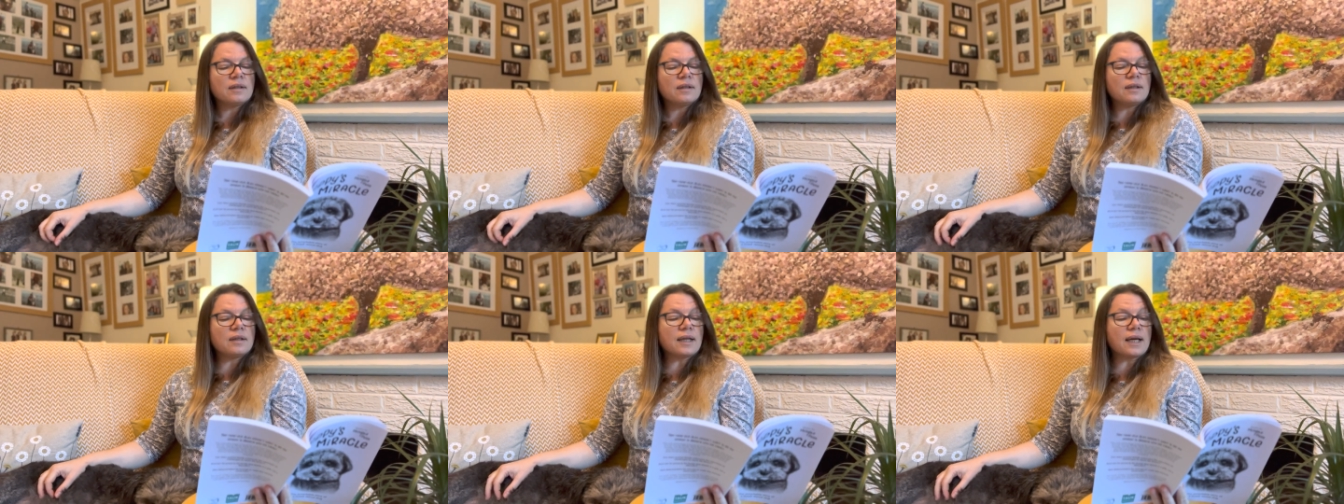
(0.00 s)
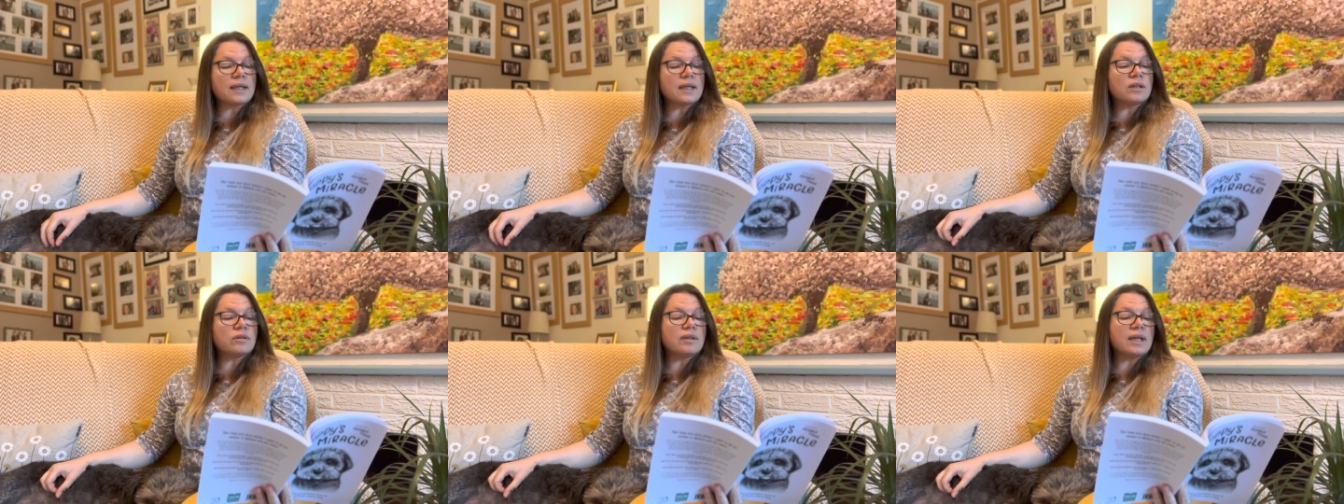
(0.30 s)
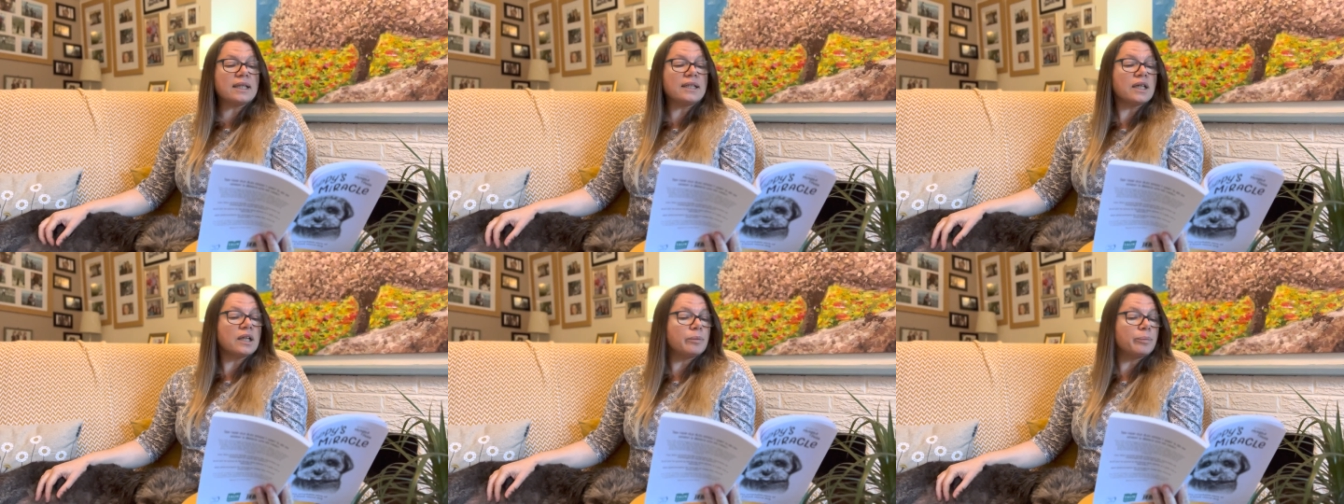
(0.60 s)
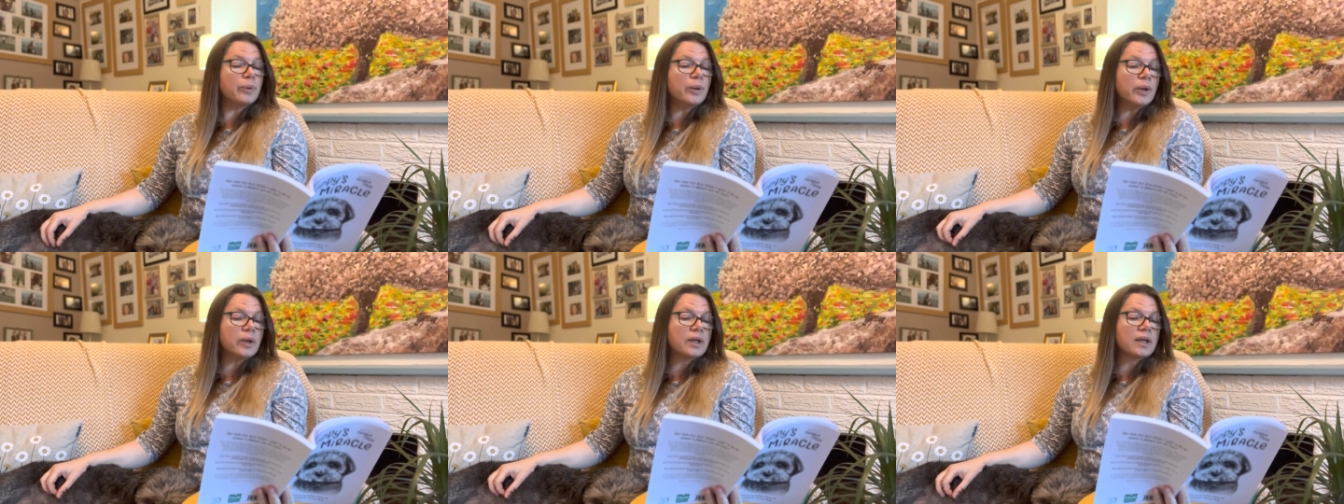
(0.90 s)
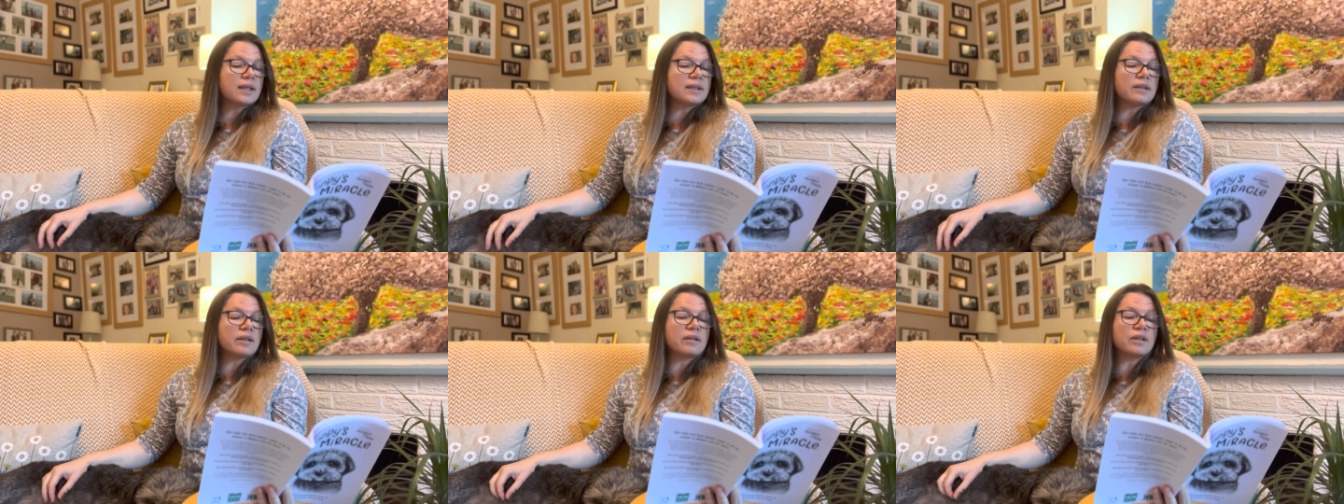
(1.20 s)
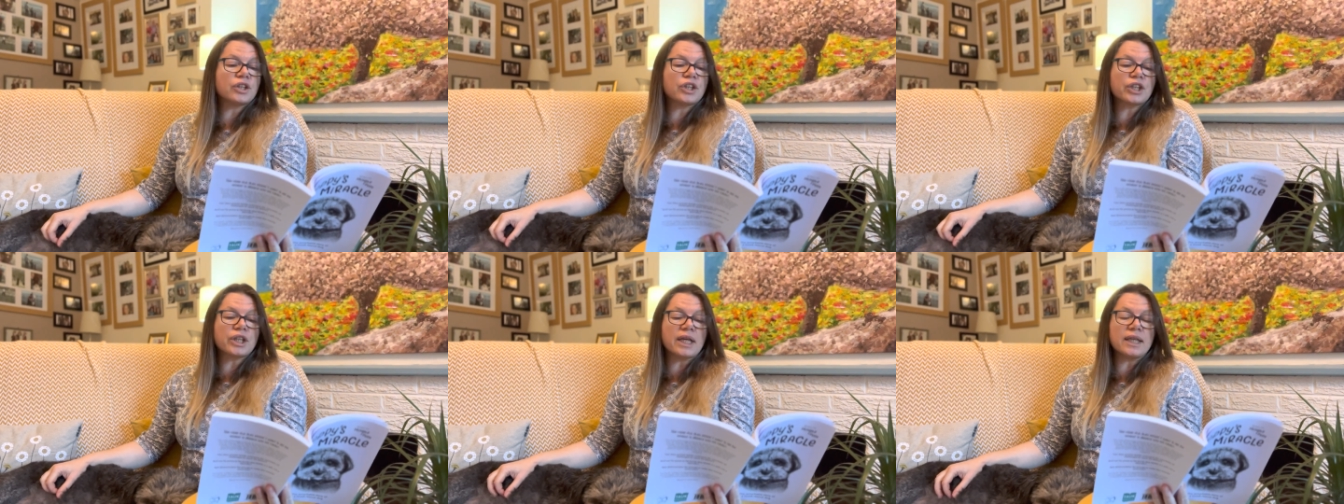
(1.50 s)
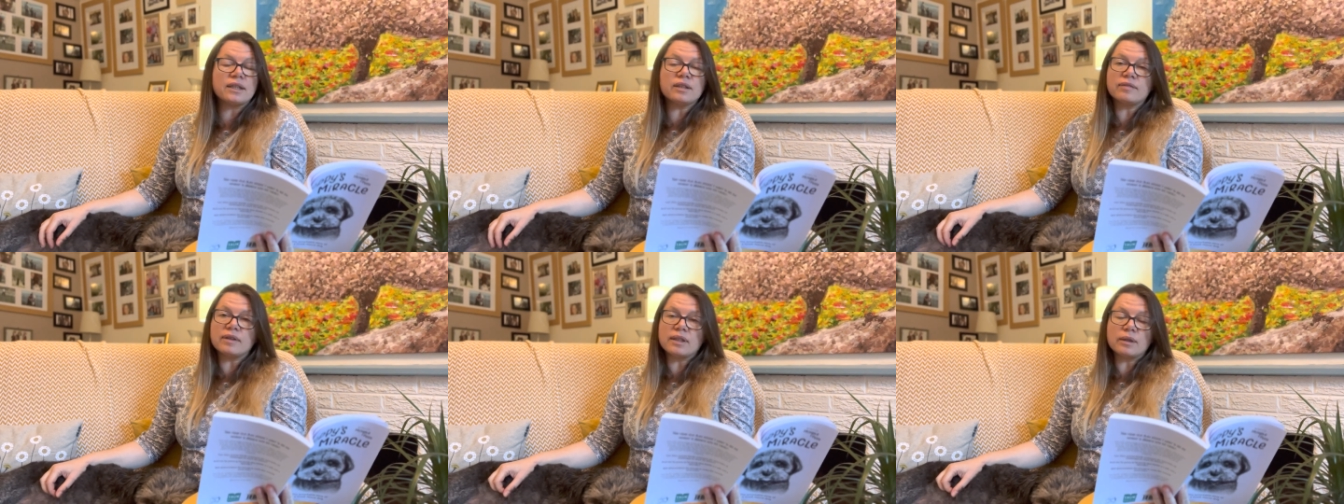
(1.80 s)
Nana read her book under the
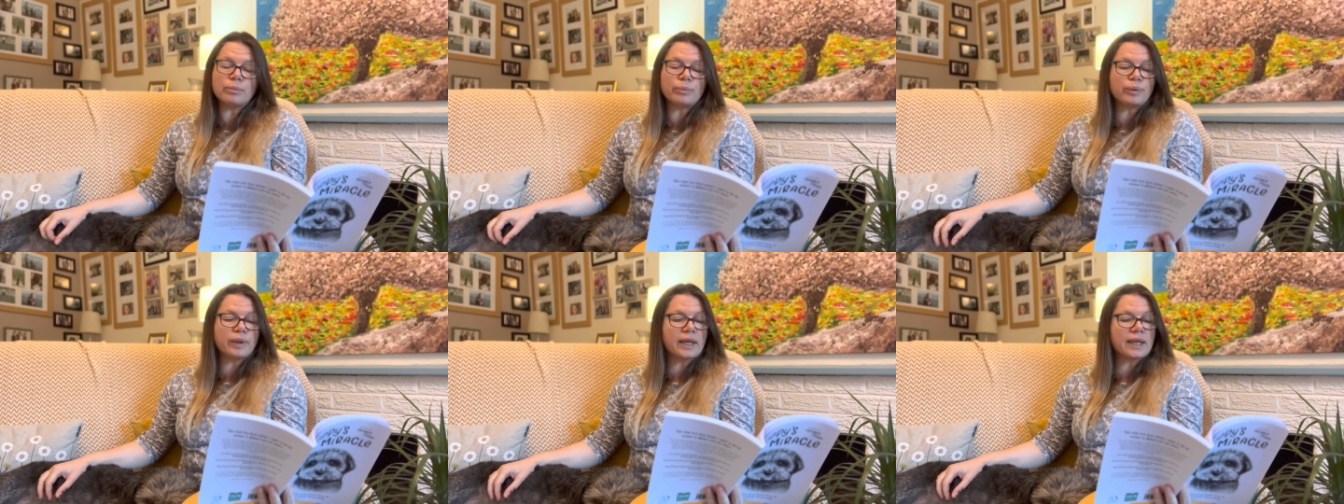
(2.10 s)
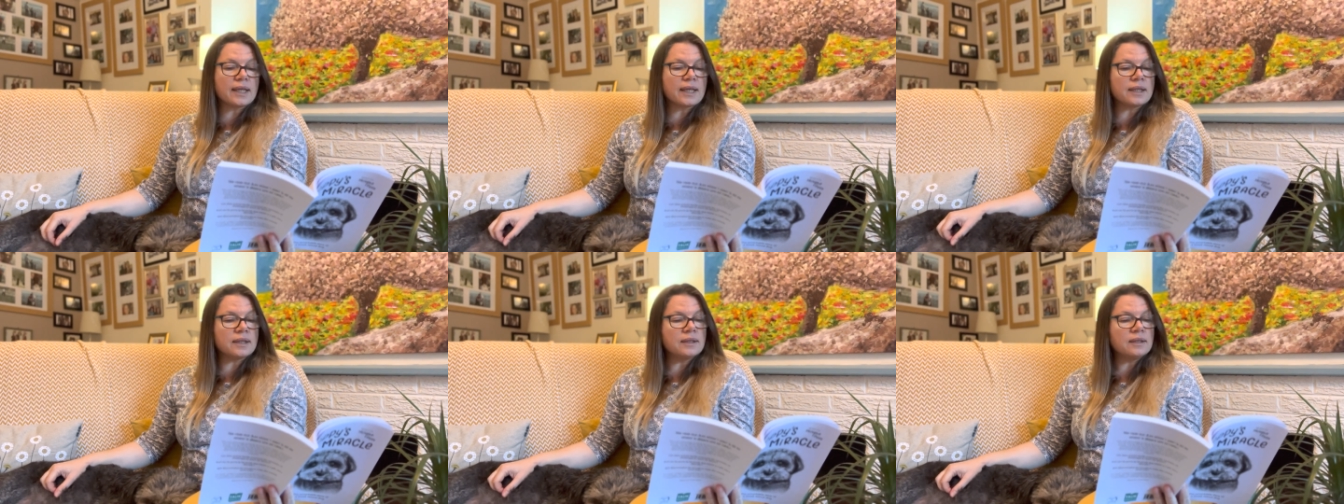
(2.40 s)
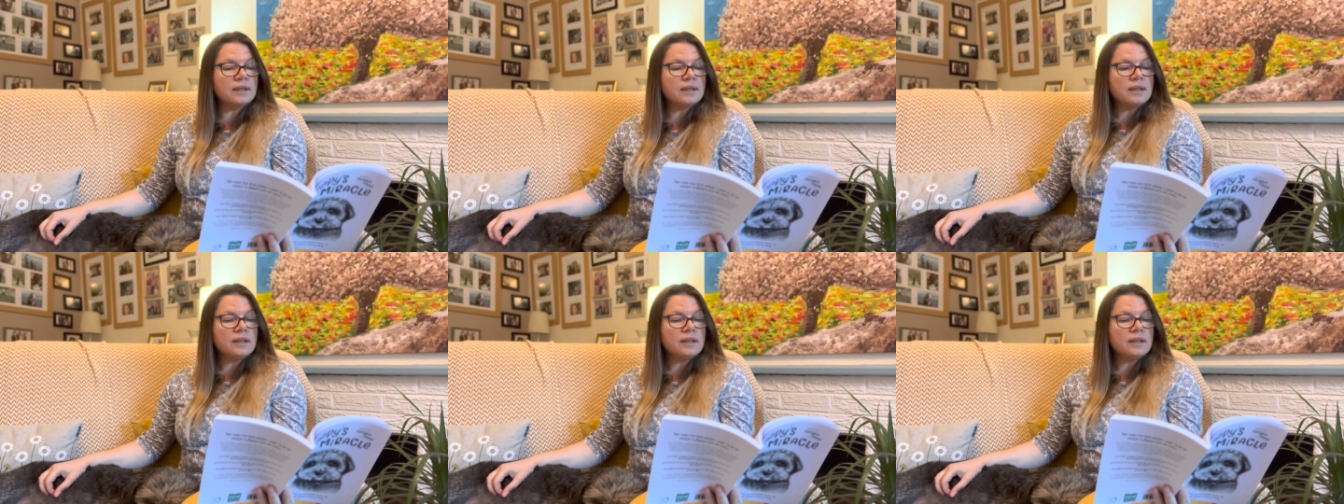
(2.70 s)
shade of an umbrella.